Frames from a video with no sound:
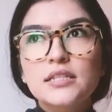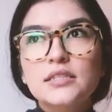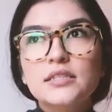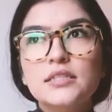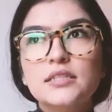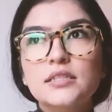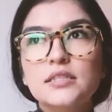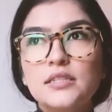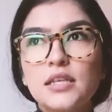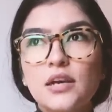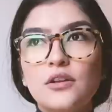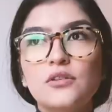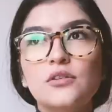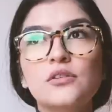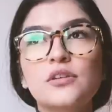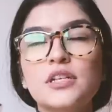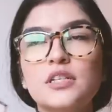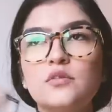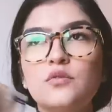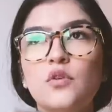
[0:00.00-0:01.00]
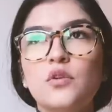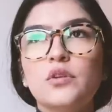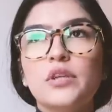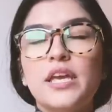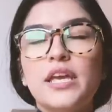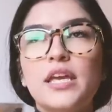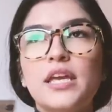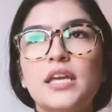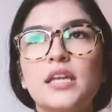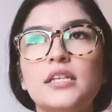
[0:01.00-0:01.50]
subtle
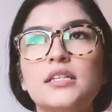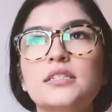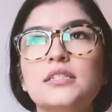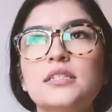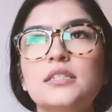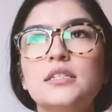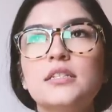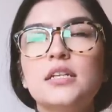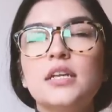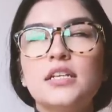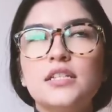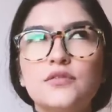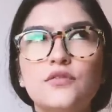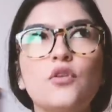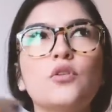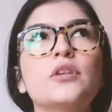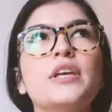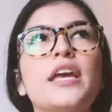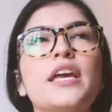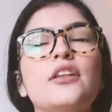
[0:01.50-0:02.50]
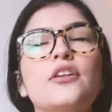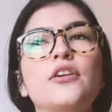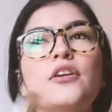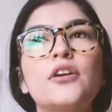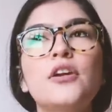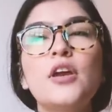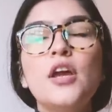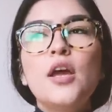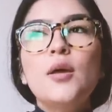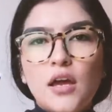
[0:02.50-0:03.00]
exfoliator.